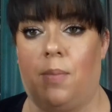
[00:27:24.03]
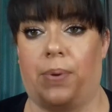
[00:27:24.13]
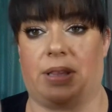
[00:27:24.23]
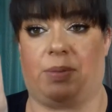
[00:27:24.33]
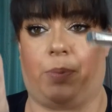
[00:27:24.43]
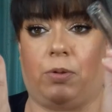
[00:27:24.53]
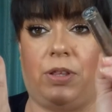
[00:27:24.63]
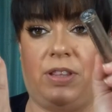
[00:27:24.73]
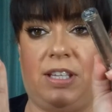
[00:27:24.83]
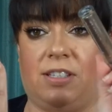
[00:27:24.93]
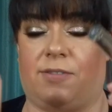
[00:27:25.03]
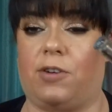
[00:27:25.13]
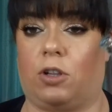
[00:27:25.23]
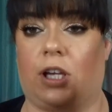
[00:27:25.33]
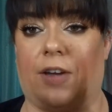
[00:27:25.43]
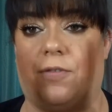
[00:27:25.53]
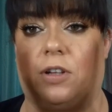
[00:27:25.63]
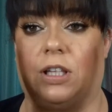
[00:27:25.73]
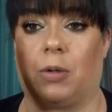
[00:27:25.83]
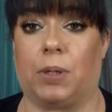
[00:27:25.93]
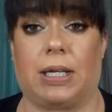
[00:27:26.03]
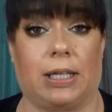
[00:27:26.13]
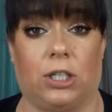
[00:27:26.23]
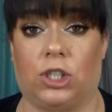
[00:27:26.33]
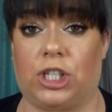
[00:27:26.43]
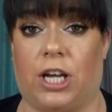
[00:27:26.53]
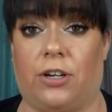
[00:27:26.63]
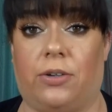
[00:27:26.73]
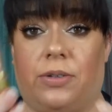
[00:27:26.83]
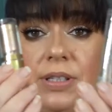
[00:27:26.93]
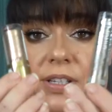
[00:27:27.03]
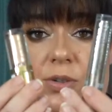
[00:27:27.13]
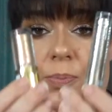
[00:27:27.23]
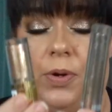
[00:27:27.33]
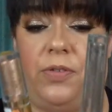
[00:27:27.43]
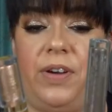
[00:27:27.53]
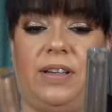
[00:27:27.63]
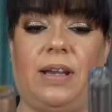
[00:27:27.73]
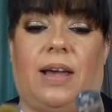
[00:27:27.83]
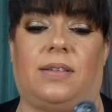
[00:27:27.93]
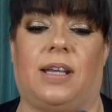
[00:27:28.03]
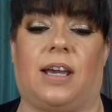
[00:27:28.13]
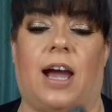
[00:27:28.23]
But both of these, if you're looking for liquid glitter shadows, these are both fantastic.